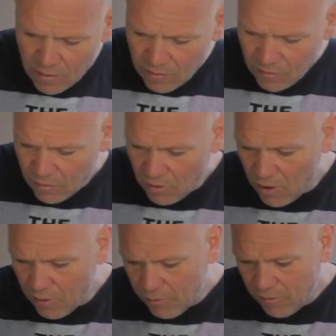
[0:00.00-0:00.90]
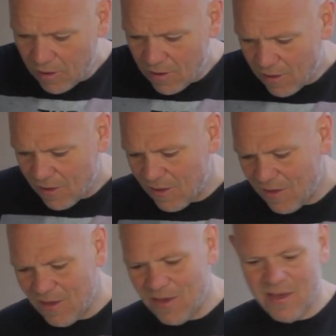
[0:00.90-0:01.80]
that goes
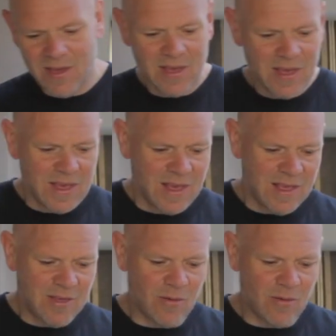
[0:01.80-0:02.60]
into